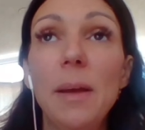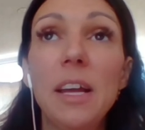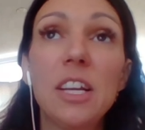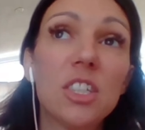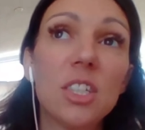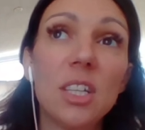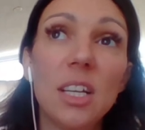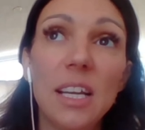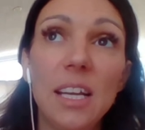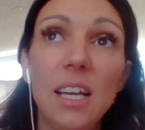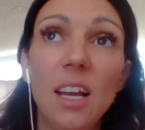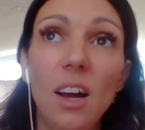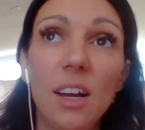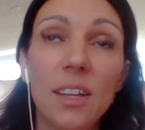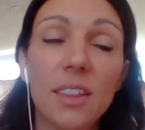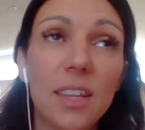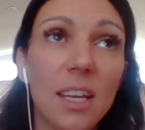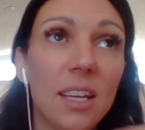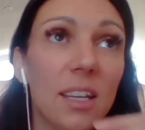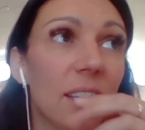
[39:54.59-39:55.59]
especially,
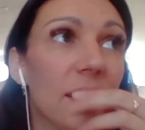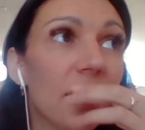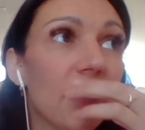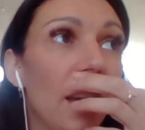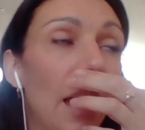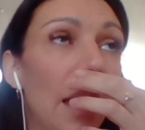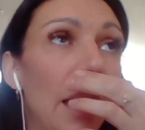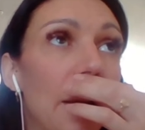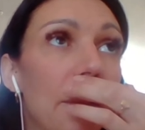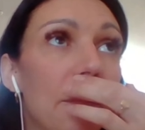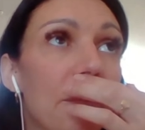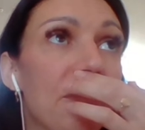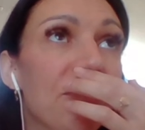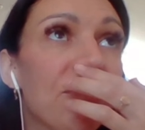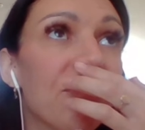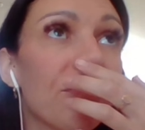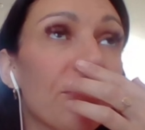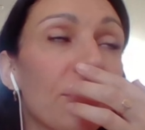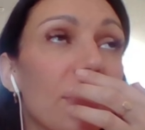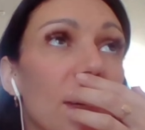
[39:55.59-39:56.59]
I think,
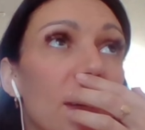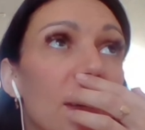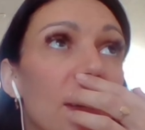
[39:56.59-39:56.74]
um,